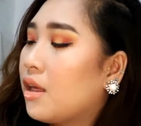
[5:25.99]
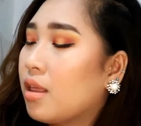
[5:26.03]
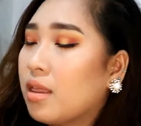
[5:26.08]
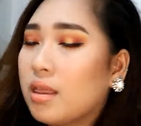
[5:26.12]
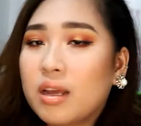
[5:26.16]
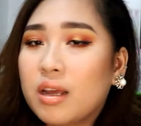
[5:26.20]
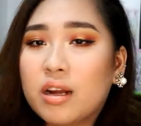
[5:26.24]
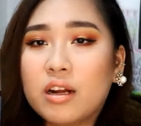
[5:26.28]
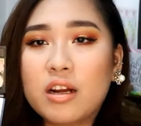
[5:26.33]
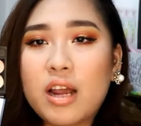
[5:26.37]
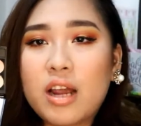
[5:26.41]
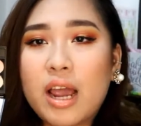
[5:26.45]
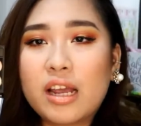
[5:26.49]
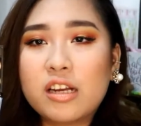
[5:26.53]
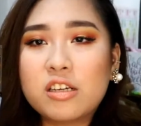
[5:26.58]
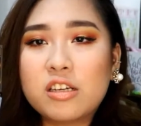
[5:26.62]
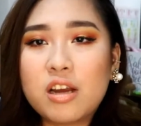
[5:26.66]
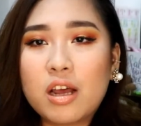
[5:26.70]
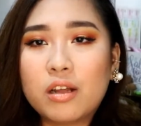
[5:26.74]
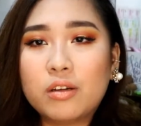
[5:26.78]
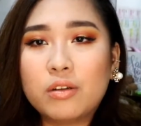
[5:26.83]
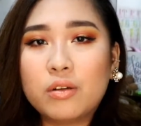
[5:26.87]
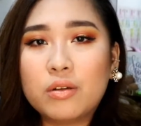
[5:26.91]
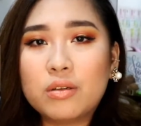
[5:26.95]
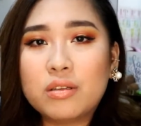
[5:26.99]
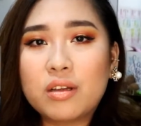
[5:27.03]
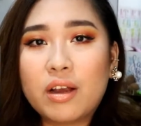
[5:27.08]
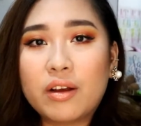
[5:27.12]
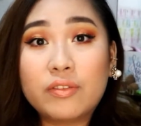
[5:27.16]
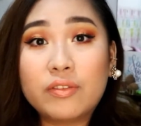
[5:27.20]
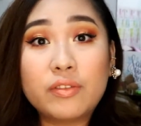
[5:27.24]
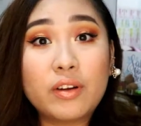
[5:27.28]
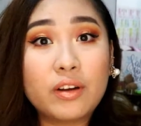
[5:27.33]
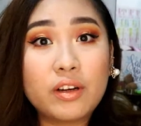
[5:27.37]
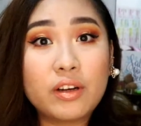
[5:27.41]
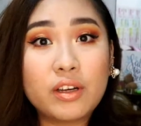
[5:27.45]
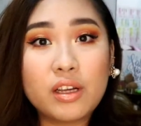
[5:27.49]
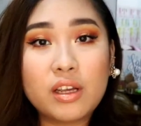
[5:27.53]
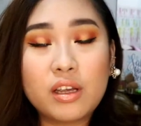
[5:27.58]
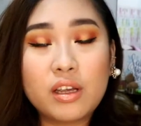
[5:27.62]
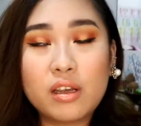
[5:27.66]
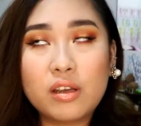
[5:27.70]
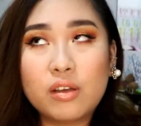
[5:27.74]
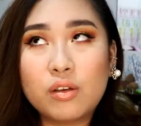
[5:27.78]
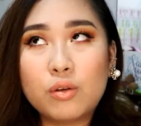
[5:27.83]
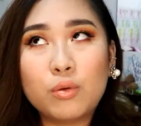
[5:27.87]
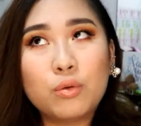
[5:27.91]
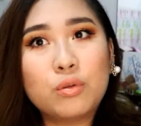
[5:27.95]
their eyeshadows are very
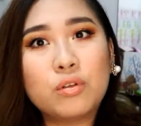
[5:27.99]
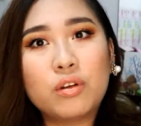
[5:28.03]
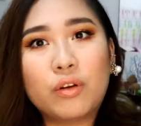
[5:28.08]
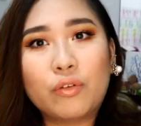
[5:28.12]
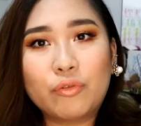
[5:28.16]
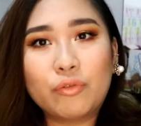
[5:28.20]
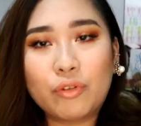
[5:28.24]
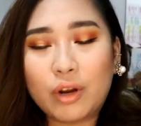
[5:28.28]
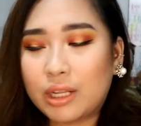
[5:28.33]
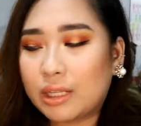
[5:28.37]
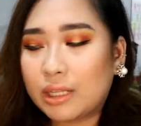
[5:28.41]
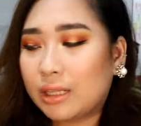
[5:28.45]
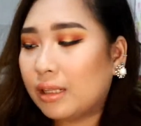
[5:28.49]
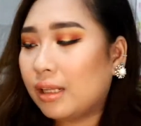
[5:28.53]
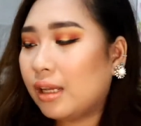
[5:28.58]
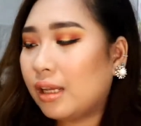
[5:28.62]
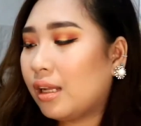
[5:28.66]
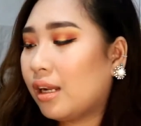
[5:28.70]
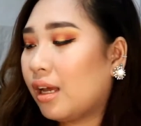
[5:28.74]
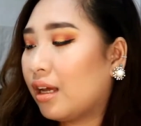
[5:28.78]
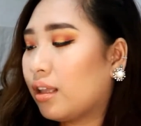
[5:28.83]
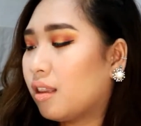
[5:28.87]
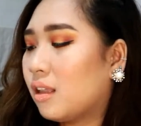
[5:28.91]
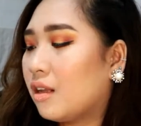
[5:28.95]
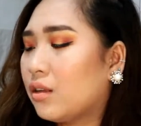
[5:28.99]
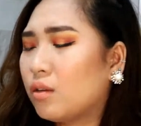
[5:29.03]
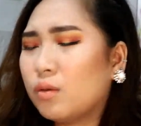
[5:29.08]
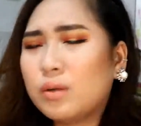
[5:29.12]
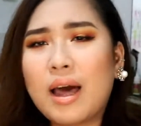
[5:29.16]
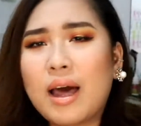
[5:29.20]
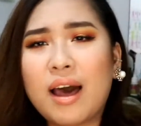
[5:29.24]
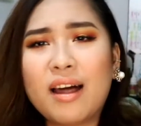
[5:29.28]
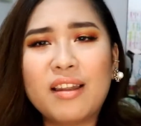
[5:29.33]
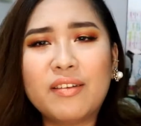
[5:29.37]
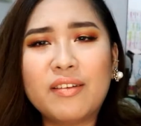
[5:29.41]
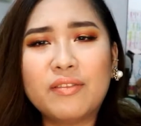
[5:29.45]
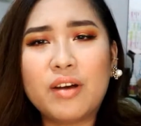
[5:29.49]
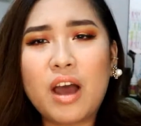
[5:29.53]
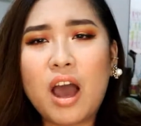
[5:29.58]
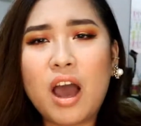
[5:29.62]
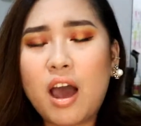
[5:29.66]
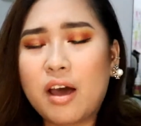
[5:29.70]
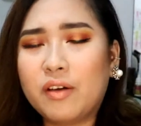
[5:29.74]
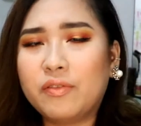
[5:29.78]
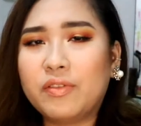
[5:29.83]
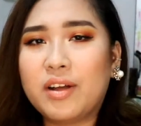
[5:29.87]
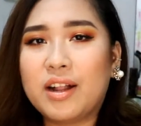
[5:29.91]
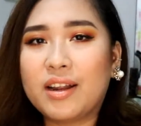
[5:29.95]
user friendly. Like they don't have a
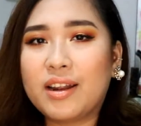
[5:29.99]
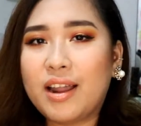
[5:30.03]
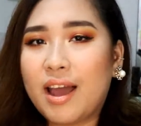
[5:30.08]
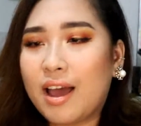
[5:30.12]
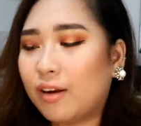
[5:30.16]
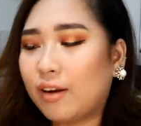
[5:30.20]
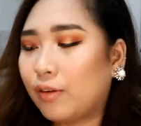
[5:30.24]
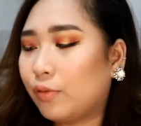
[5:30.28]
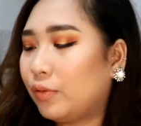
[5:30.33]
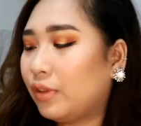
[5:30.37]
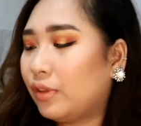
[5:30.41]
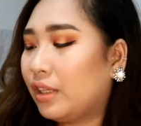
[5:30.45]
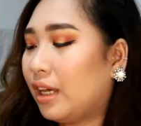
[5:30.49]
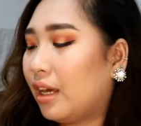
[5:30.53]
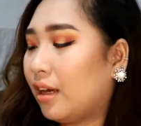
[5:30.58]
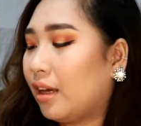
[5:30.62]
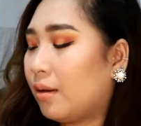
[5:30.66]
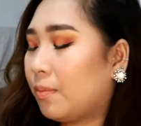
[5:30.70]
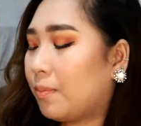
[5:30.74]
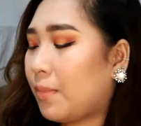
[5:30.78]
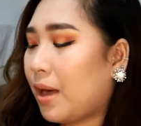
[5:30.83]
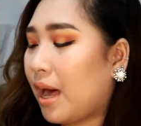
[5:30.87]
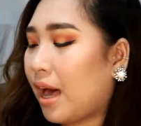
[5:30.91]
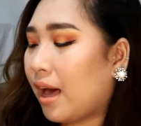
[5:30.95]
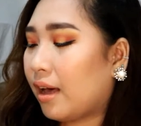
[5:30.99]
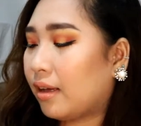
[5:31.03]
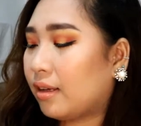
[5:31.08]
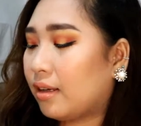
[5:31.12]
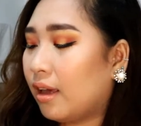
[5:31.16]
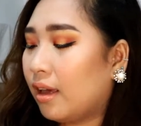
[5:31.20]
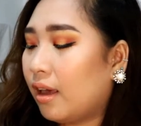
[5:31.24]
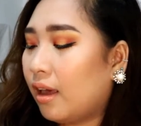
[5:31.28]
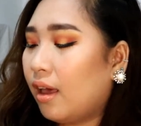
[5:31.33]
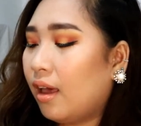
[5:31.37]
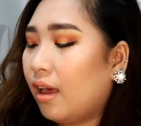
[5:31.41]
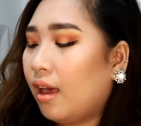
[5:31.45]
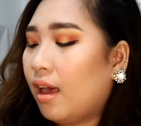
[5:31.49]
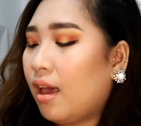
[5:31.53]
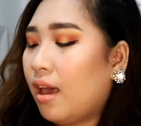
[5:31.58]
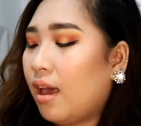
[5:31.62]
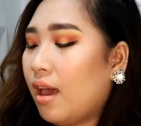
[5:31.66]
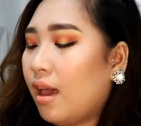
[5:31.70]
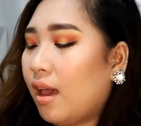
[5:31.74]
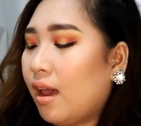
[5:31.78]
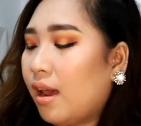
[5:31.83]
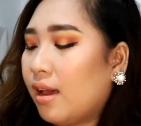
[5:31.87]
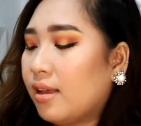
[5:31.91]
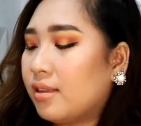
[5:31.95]
lot of kickback,
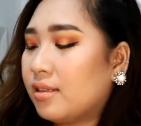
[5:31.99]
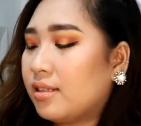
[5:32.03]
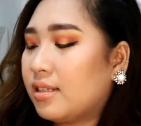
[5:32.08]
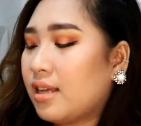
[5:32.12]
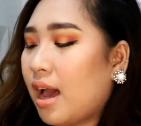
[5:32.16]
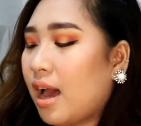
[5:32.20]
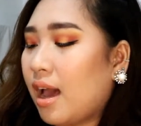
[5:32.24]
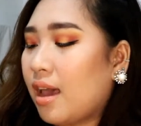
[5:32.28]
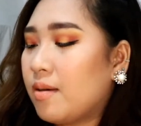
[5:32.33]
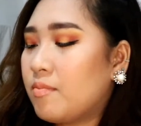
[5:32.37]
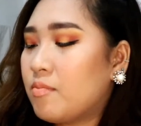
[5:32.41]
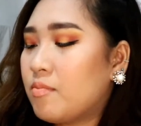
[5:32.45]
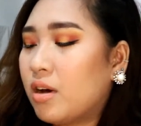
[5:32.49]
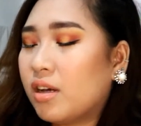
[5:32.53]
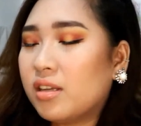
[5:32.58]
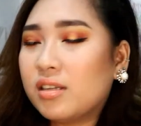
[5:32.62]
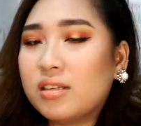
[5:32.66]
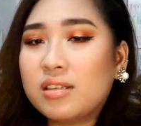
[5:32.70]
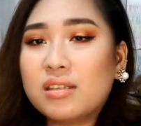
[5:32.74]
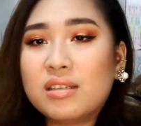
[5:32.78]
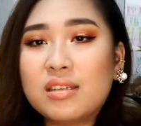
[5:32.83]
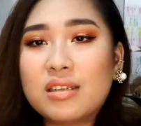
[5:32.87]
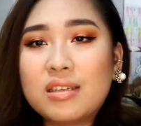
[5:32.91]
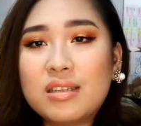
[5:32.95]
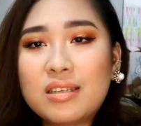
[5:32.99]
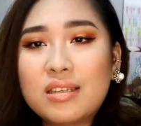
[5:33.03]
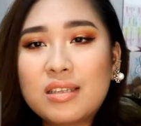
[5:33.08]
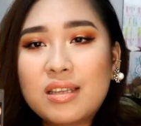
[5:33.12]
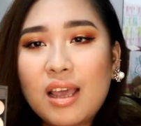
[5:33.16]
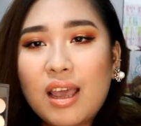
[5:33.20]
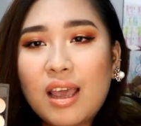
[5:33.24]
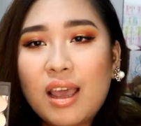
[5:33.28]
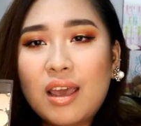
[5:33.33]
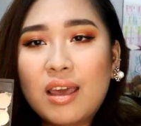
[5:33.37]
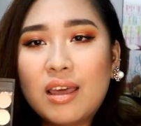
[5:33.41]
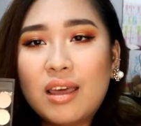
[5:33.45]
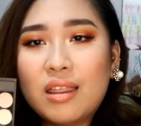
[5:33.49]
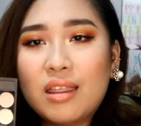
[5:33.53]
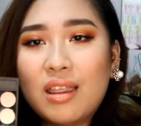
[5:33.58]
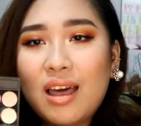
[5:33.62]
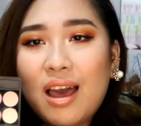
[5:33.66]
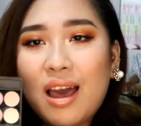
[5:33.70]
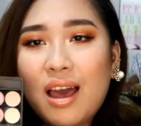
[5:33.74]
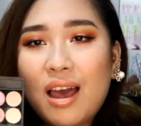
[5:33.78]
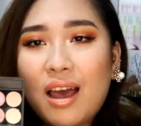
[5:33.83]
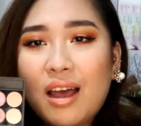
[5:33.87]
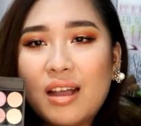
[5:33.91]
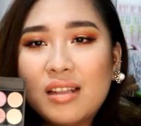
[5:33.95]
and I must say
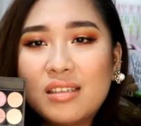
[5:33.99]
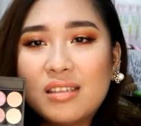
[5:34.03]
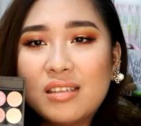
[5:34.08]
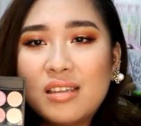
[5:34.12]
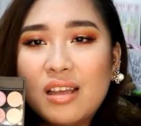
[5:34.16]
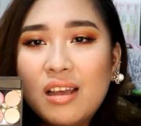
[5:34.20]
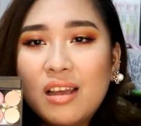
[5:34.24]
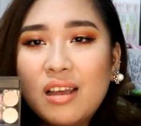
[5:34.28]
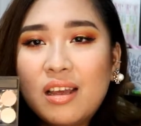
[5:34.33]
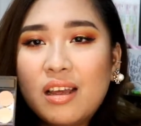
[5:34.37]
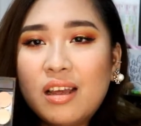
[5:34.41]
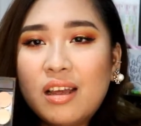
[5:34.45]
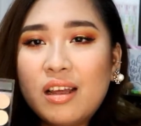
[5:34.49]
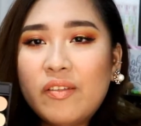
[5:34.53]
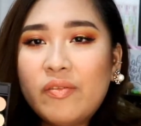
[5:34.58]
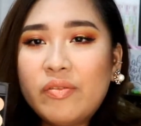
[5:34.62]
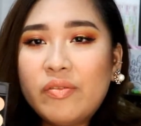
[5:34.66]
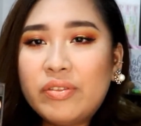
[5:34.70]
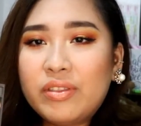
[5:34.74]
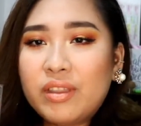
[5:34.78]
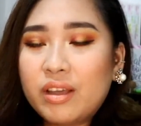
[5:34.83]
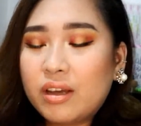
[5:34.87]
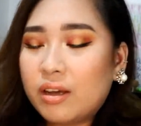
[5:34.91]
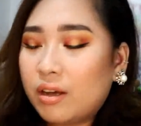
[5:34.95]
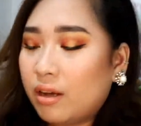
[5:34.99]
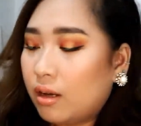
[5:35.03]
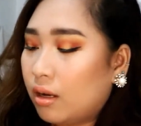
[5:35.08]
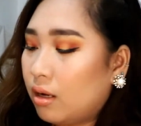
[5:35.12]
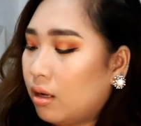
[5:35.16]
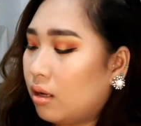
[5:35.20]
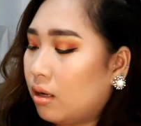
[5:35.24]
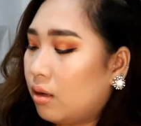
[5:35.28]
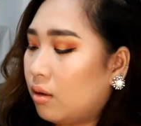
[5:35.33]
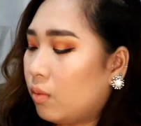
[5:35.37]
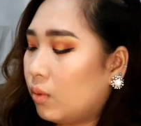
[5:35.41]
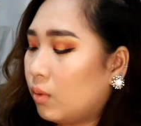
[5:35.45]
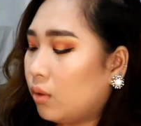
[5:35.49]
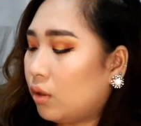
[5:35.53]
that the